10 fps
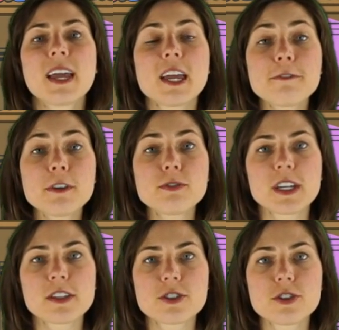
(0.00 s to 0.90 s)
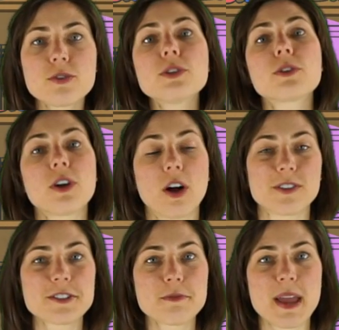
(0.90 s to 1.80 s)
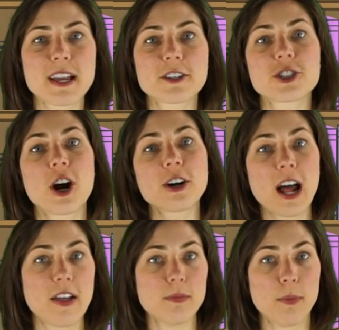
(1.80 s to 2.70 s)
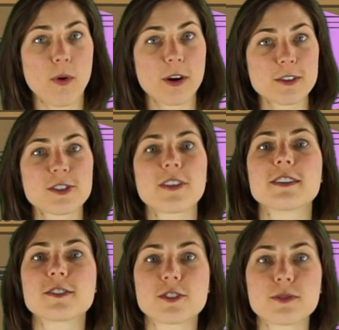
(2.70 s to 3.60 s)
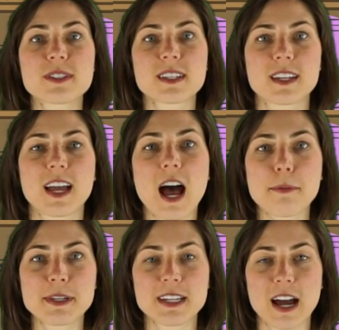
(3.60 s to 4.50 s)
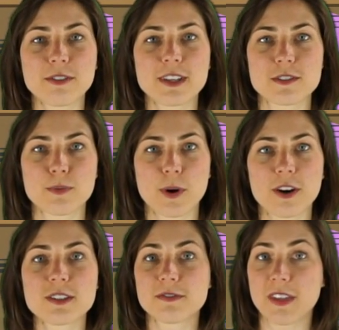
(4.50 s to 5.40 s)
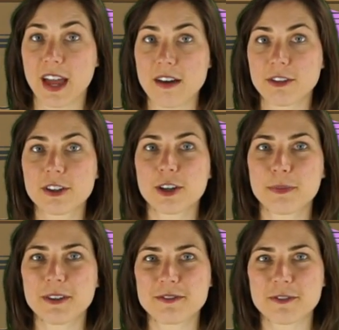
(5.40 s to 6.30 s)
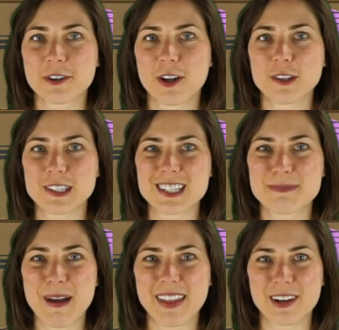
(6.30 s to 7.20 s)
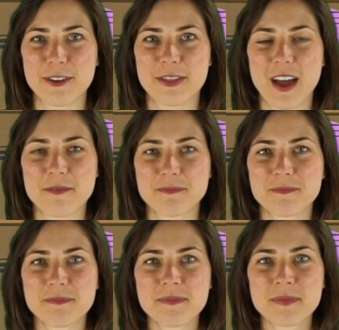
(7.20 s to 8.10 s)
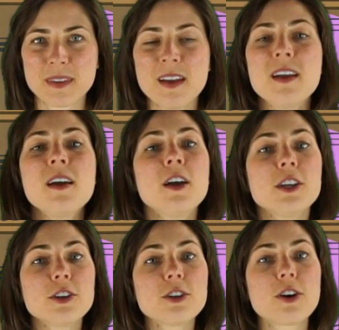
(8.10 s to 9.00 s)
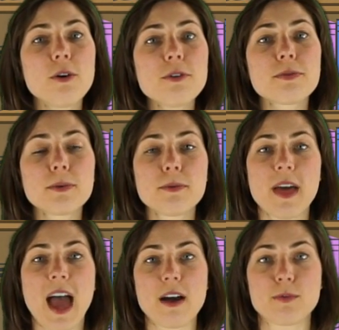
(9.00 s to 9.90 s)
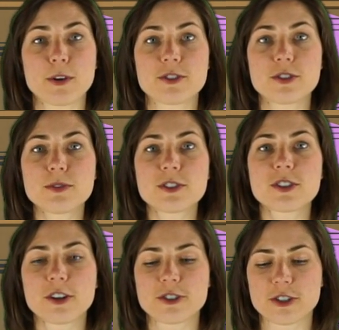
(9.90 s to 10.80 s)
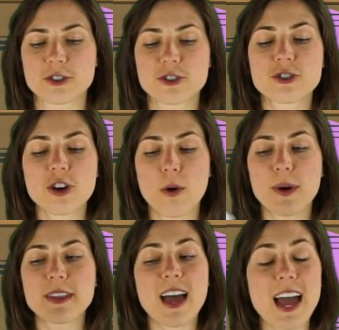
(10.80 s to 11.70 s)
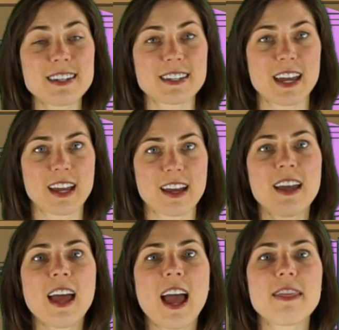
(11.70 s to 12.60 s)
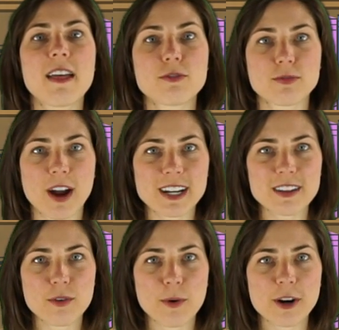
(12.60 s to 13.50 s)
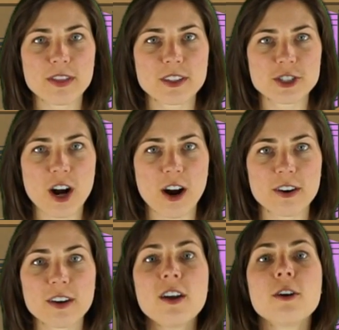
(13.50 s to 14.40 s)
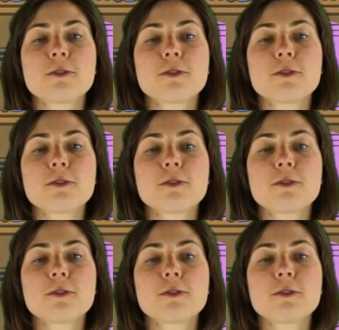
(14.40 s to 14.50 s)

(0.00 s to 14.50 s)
If you need to, you can also make a chart on the board so that students can copy down these words if they have a little bit of difficulty spelling with them. You'll go through that where students are just showing the ending and then writing the word in the chart